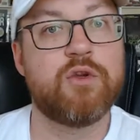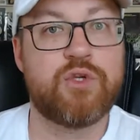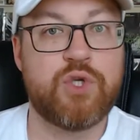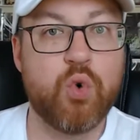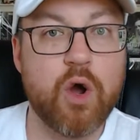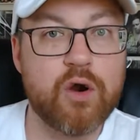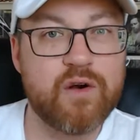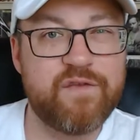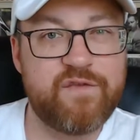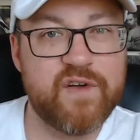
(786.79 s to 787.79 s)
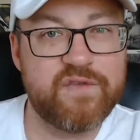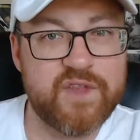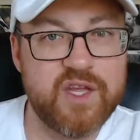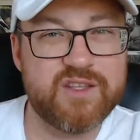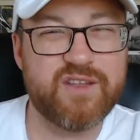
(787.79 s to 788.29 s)

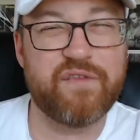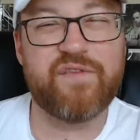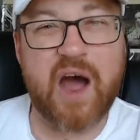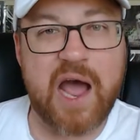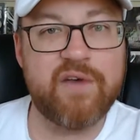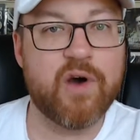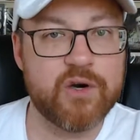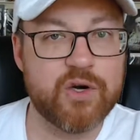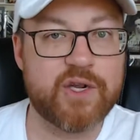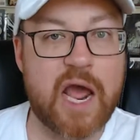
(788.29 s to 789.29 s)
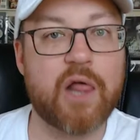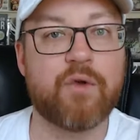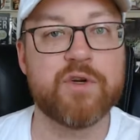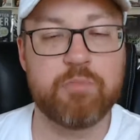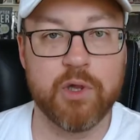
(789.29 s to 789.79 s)
250 to 500
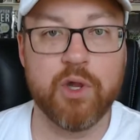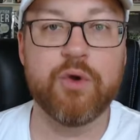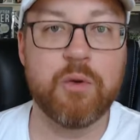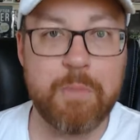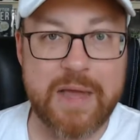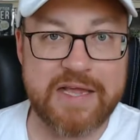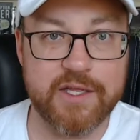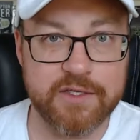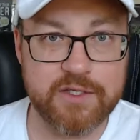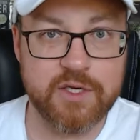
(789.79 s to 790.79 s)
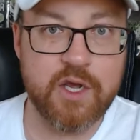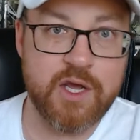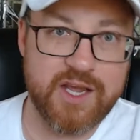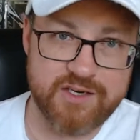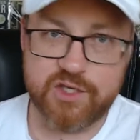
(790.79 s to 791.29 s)
calories below your maintenance
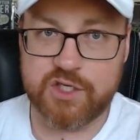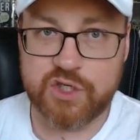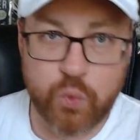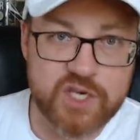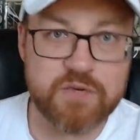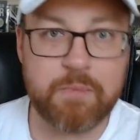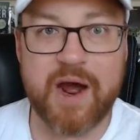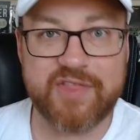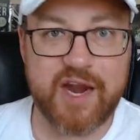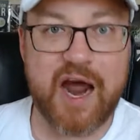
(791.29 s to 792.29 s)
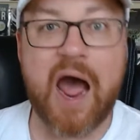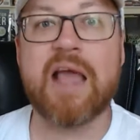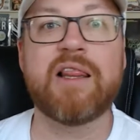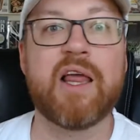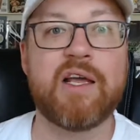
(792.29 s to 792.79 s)
is the sweet spot that I
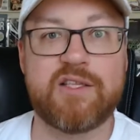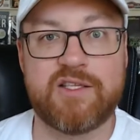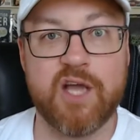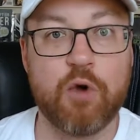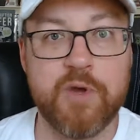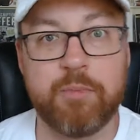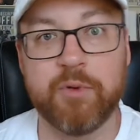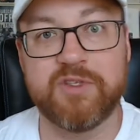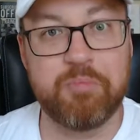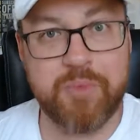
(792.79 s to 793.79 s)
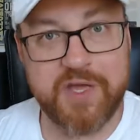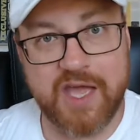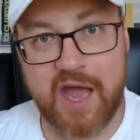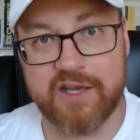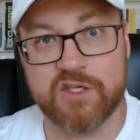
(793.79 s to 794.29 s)
like to tell people to be
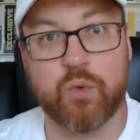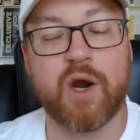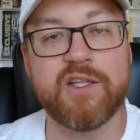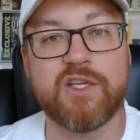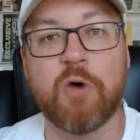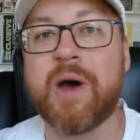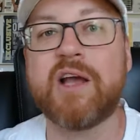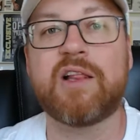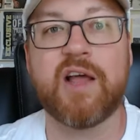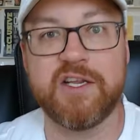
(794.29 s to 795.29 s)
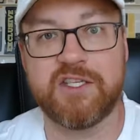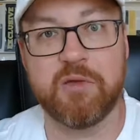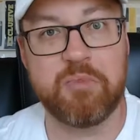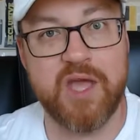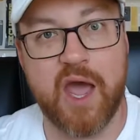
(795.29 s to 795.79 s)
at. It's where I tell my clients to
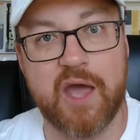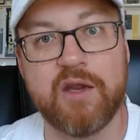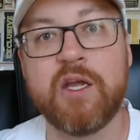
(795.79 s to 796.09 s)
be at.